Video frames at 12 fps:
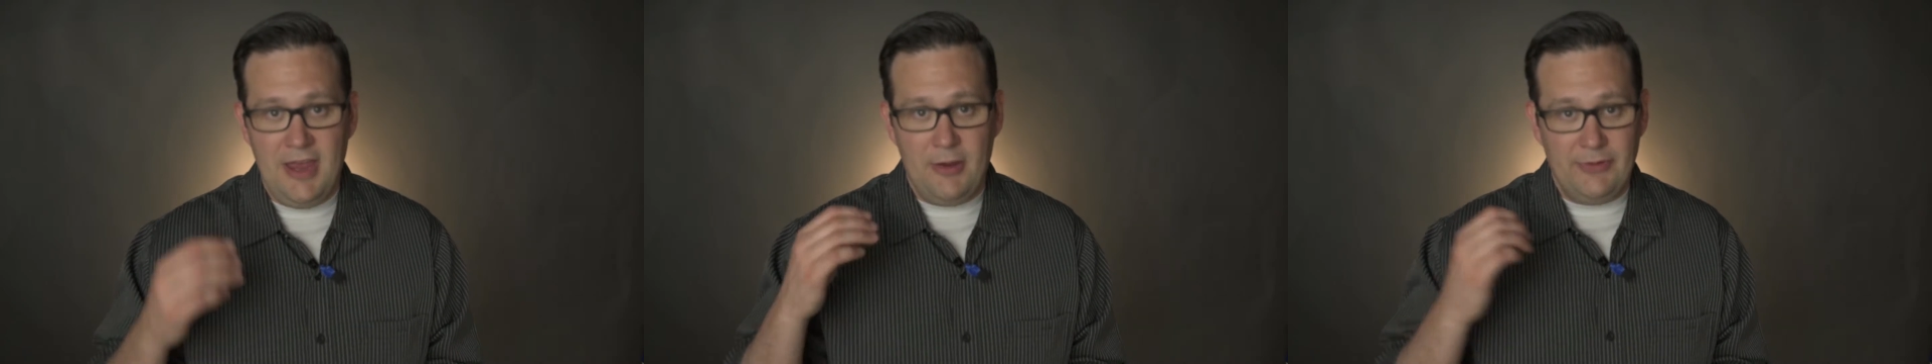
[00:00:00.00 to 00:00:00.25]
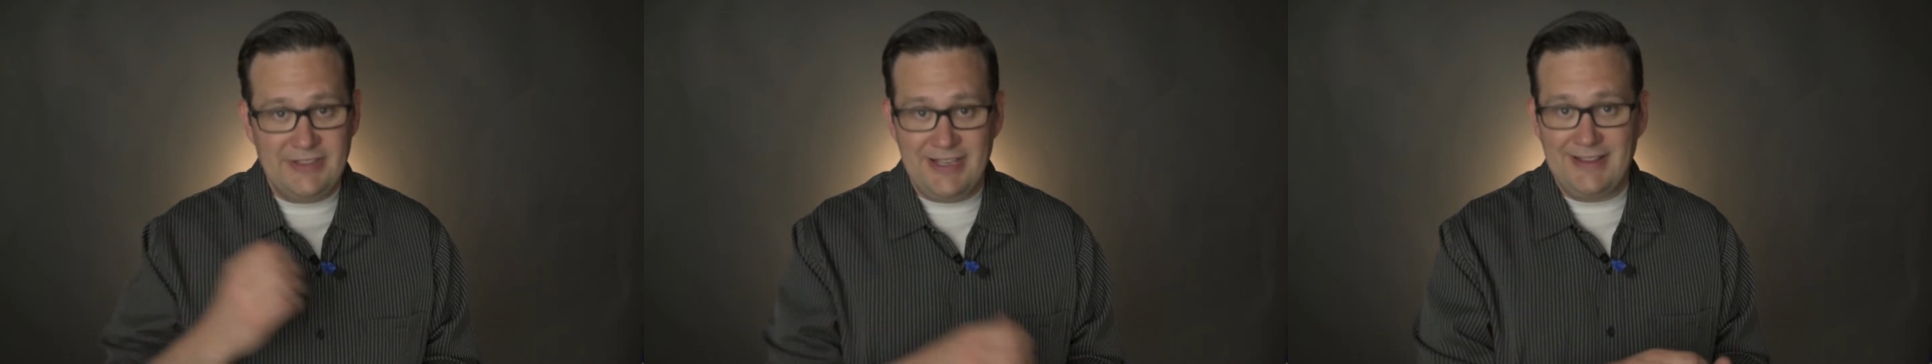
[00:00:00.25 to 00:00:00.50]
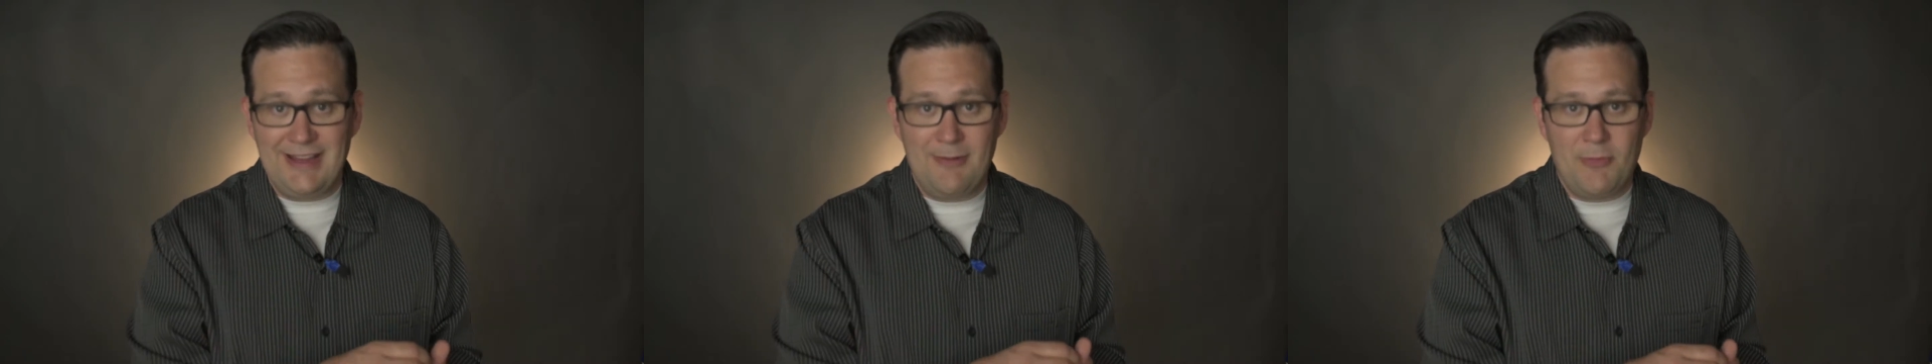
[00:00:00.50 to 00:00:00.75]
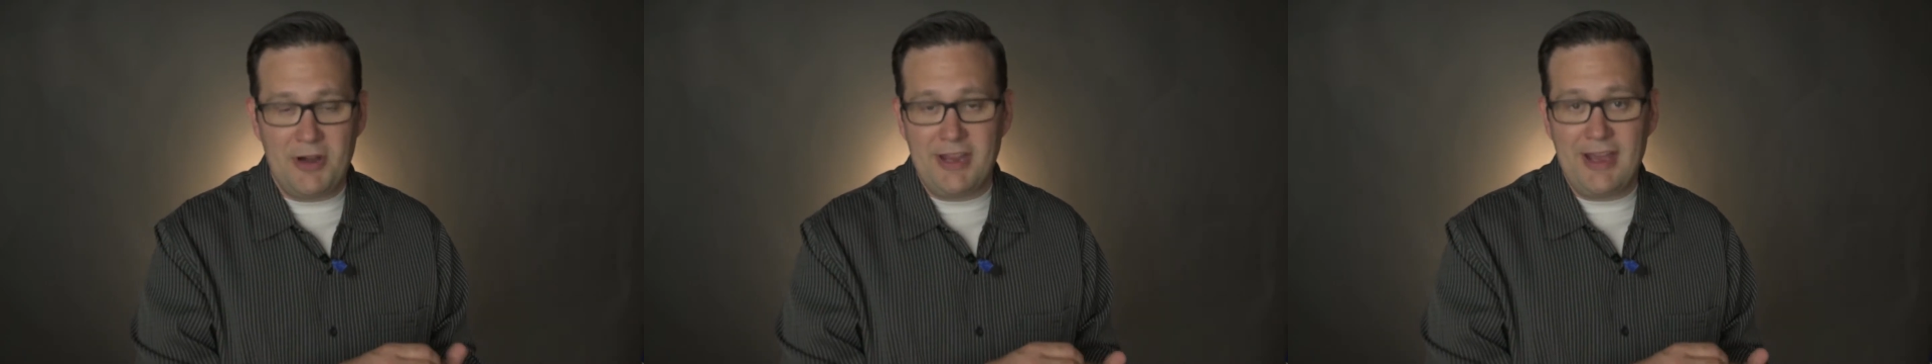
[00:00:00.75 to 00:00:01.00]
We take that
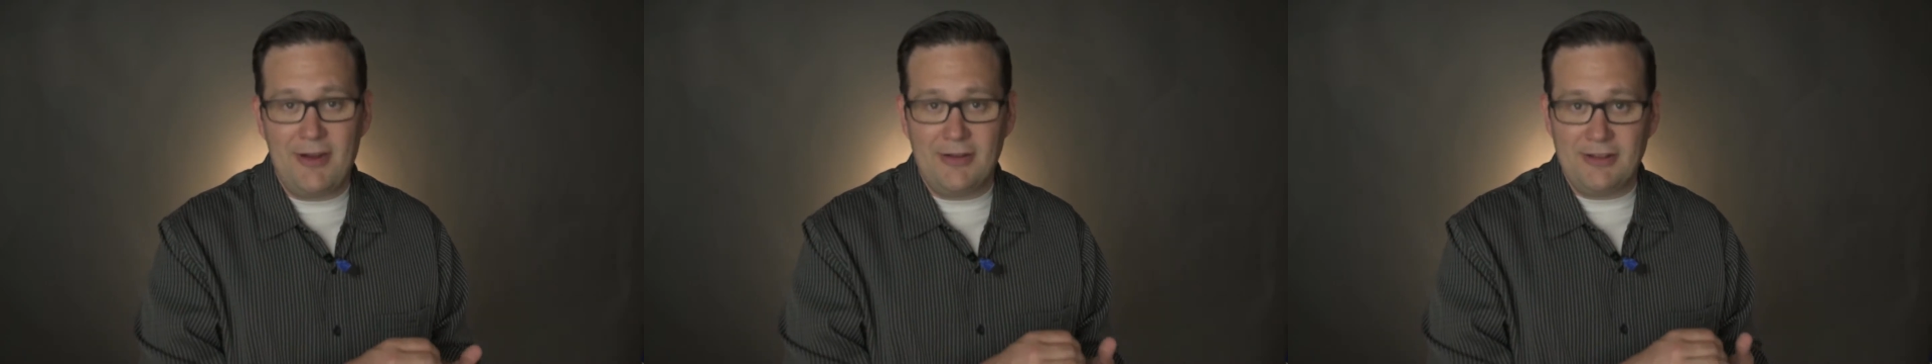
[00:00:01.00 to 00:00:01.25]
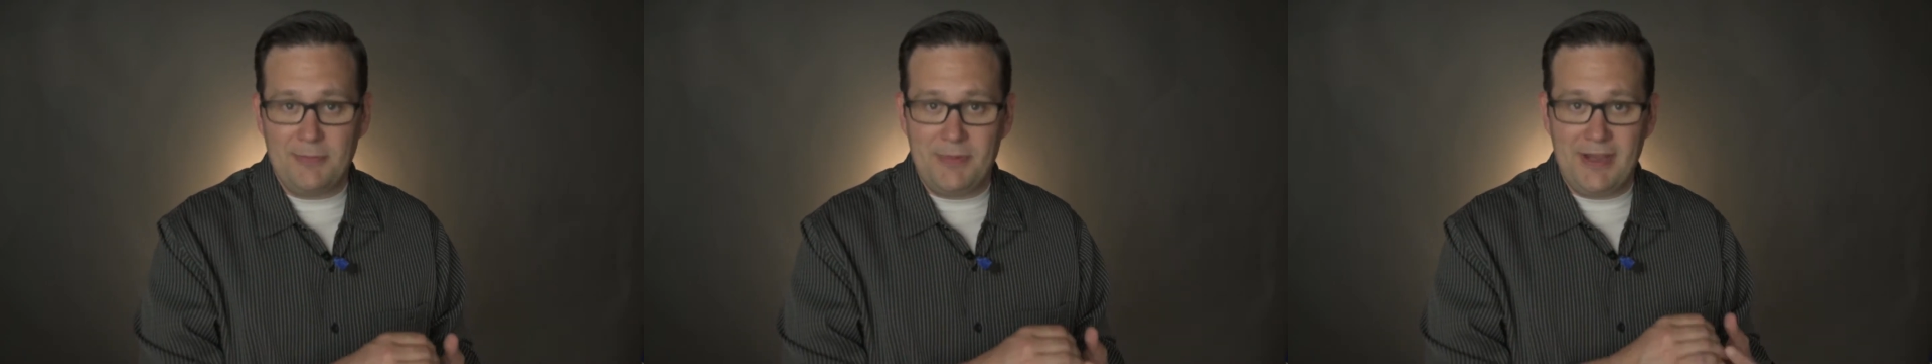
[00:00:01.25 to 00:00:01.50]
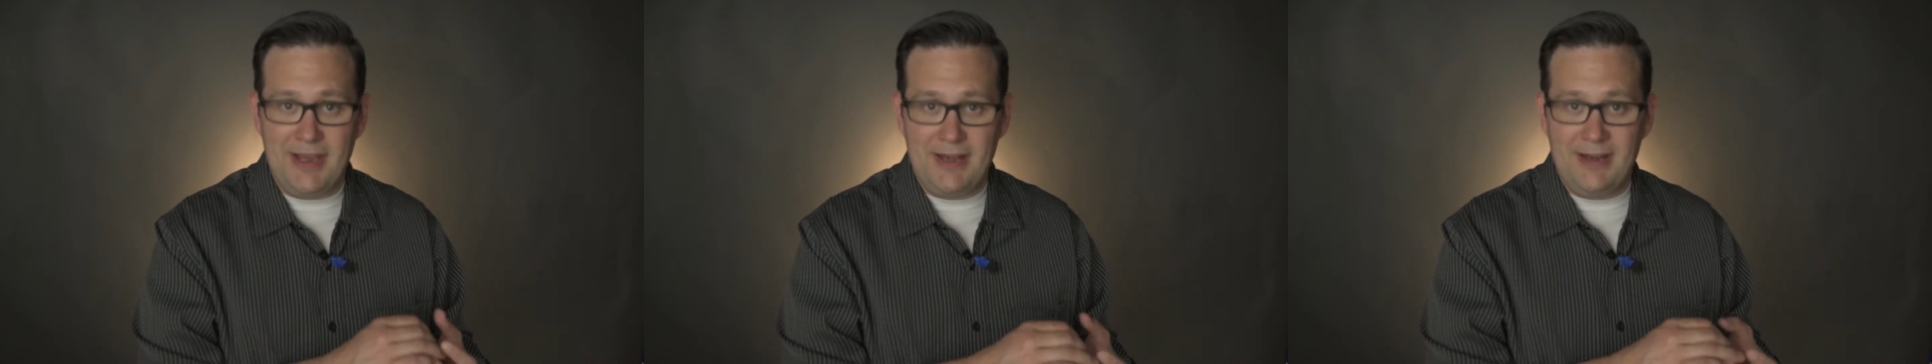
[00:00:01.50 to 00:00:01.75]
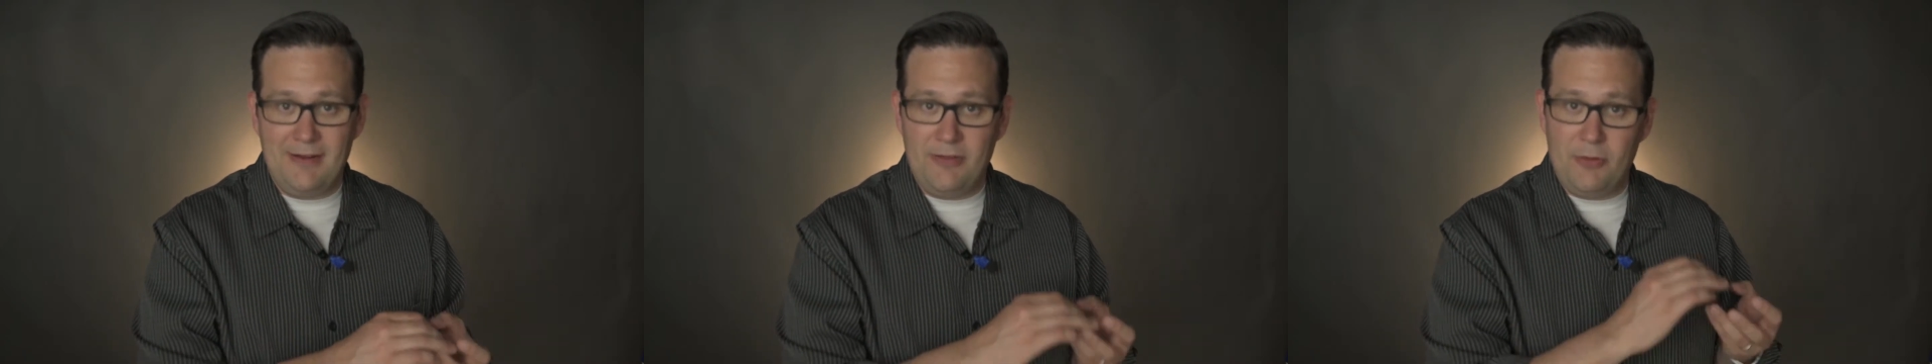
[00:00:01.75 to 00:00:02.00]
money out at the beginning of